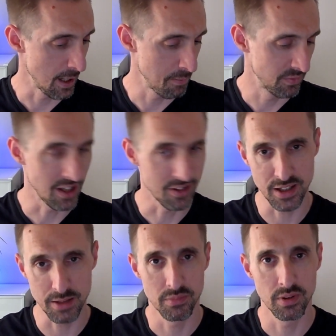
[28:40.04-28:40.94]
That's
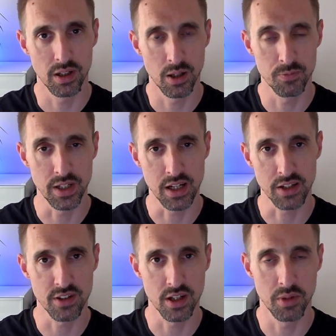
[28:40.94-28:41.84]
it. Hopefully
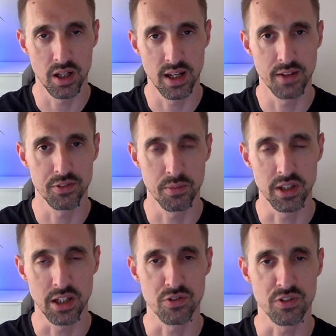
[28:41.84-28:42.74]
next time I'll have
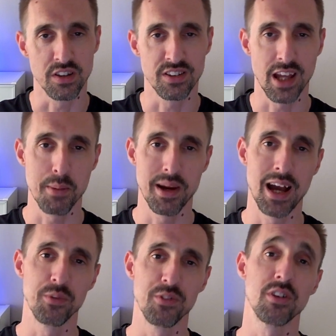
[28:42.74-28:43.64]
something interesting to say about
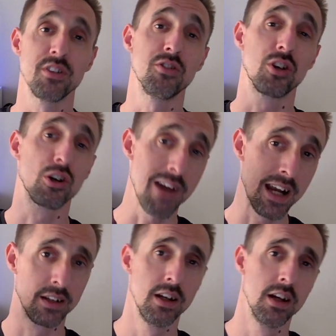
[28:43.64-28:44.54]
how we've started to
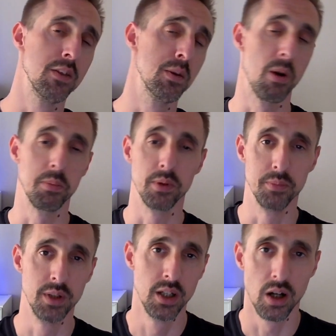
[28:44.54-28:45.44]
crack the
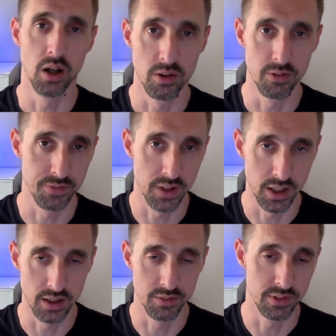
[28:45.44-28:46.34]
problem of
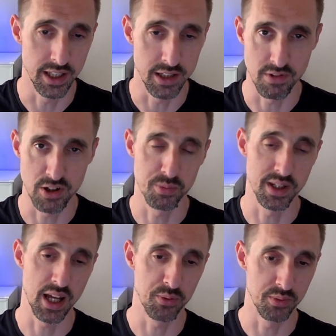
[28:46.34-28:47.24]
lead enrichment,
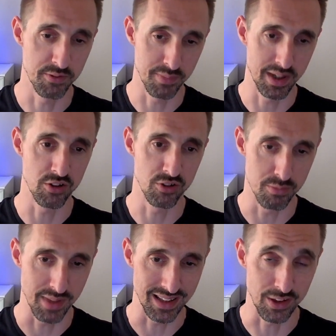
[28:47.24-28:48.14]
how we've managed to
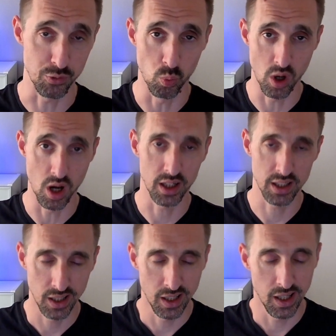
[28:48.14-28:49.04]
make this work.
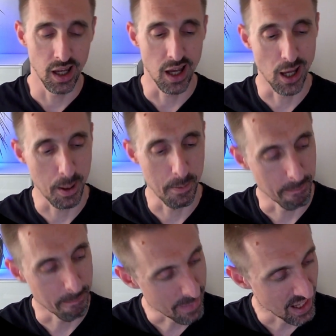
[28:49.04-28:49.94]
I
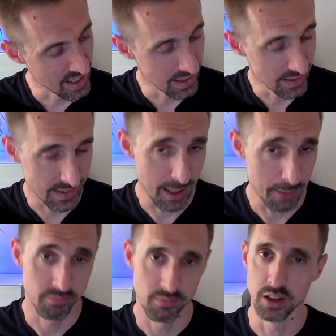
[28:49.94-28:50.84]

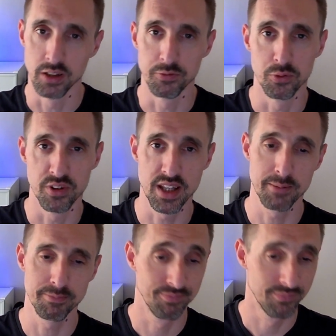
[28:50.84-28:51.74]
look forward to
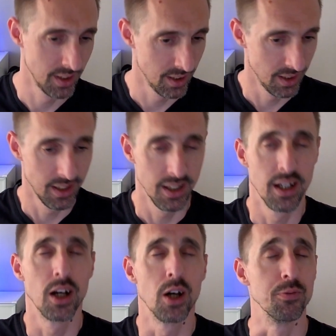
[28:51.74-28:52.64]
that.
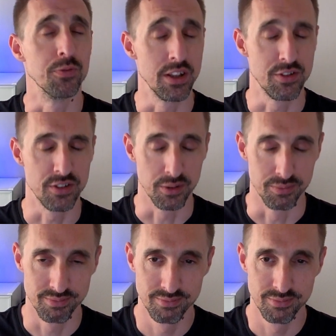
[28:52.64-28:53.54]
Hopefully soon.
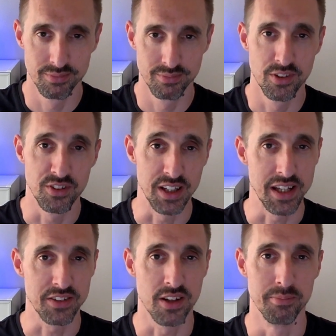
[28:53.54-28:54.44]
See you
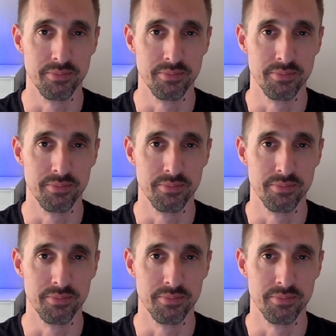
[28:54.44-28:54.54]
next time.